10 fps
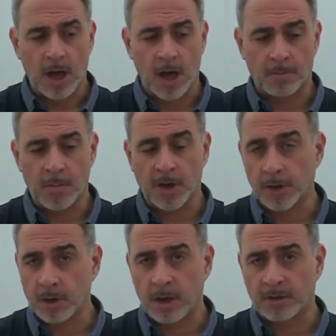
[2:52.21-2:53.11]
And
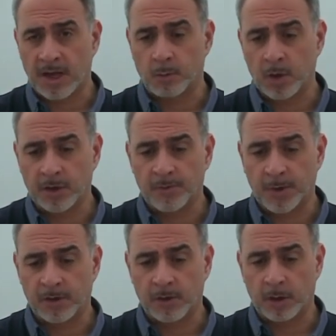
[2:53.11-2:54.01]
you know damn well you've
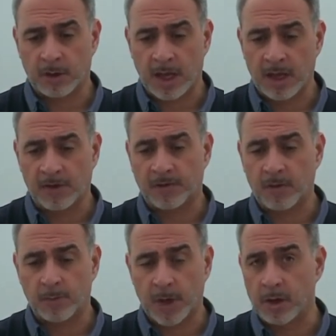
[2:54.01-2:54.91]
been doing that if
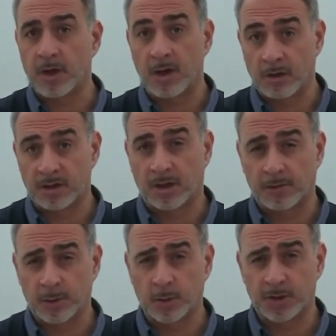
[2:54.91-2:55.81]
you blow your nose
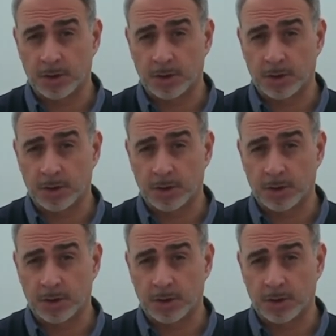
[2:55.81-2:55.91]
afterwards,